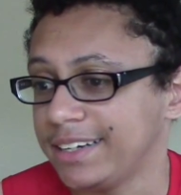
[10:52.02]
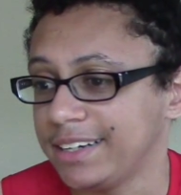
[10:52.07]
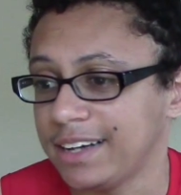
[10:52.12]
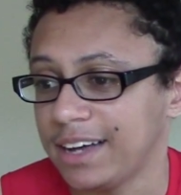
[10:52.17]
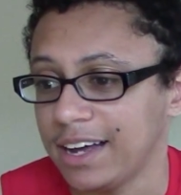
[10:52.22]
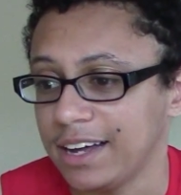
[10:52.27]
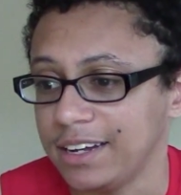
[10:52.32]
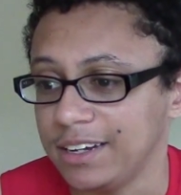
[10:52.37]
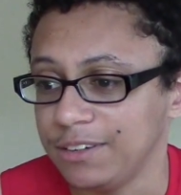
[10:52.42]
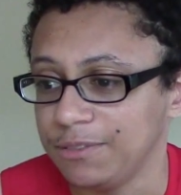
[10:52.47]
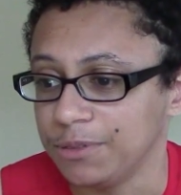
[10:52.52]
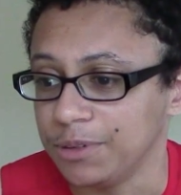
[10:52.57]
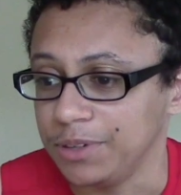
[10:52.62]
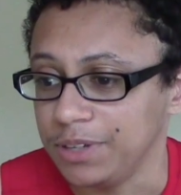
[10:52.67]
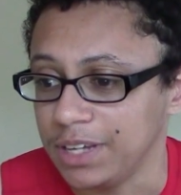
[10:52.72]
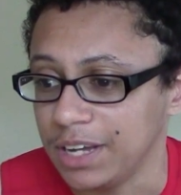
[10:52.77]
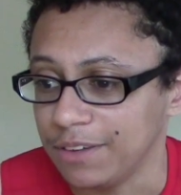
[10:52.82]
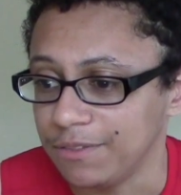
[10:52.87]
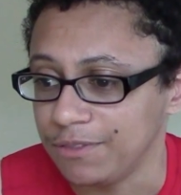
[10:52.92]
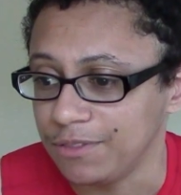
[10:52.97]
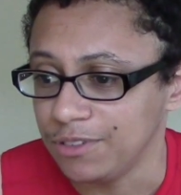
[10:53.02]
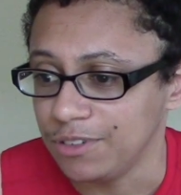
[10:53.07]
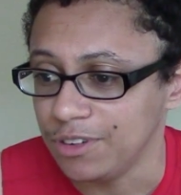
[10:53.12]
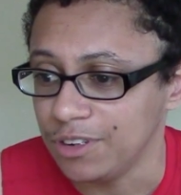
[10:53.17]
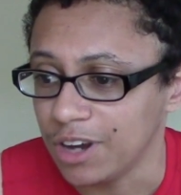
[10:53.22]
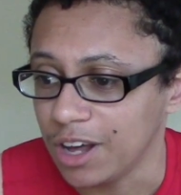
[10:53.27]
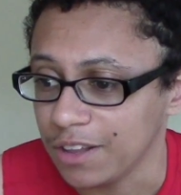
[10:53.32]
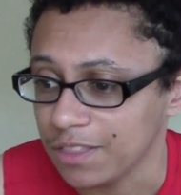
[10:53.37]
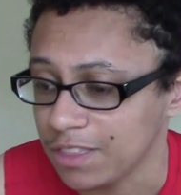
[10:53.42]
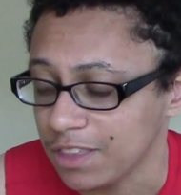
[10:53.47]
I really have
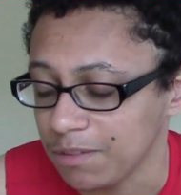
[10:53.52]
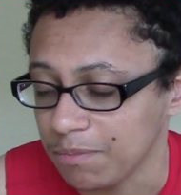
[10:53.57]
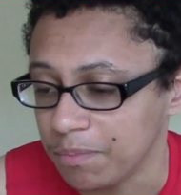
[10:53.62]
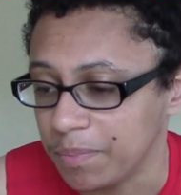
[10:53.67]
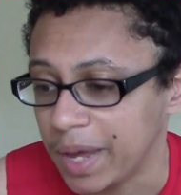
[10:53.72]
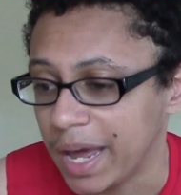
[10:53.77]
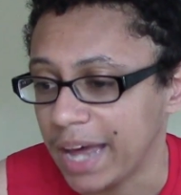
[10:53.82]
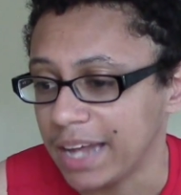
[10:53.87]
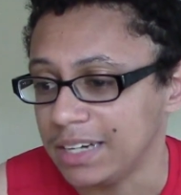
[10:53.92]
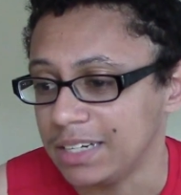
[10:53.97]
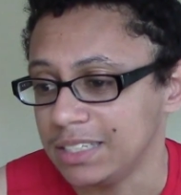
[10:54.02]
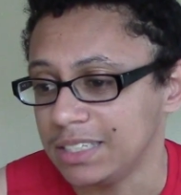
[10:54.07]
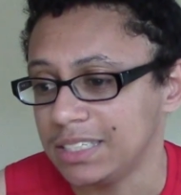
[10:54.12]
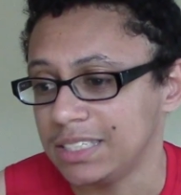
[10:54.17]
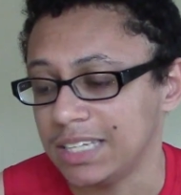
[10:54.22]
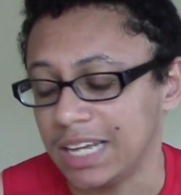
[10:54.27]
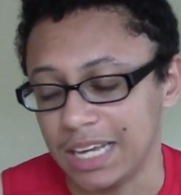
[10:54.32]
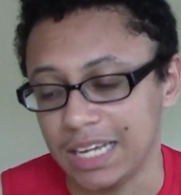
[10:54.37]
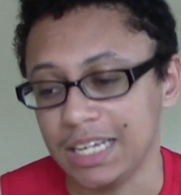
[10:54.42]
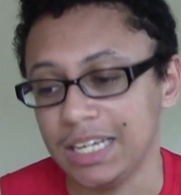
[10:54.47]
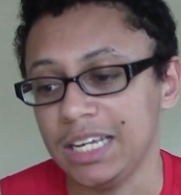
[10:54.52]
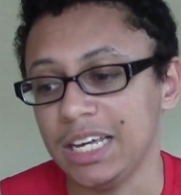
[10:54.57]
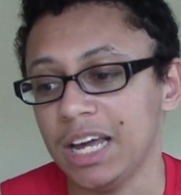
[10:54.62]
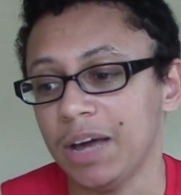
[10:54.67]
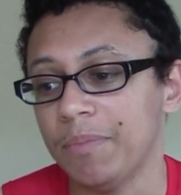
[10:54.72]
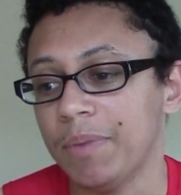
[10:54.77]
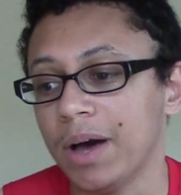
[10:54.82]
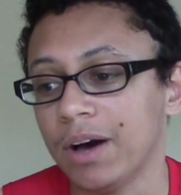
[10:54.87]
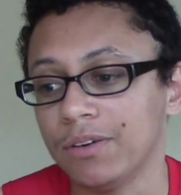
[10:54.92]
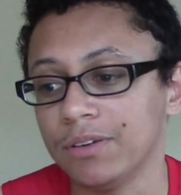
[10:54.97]
nothing bad to say
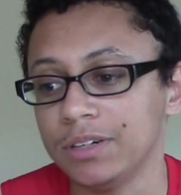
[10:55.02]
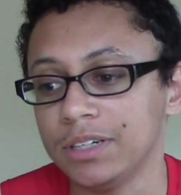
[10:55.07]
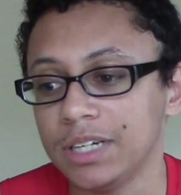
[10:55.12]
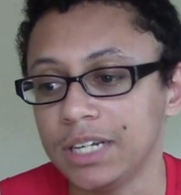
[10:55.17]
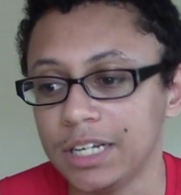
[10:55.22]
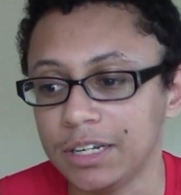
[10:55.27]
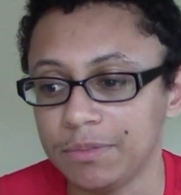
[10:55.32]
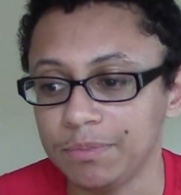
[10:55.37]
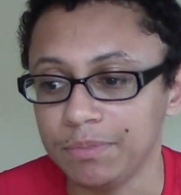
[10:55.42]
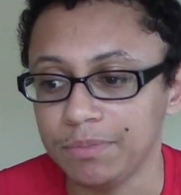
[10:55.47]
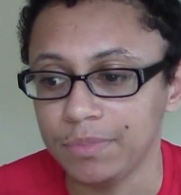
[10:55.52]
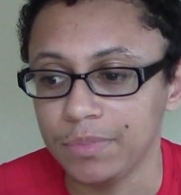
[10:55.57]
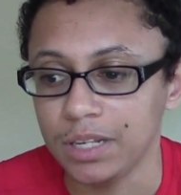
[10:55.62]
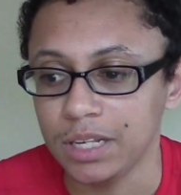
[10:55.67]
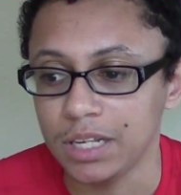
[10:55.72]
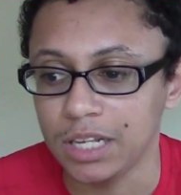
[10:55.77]
about him.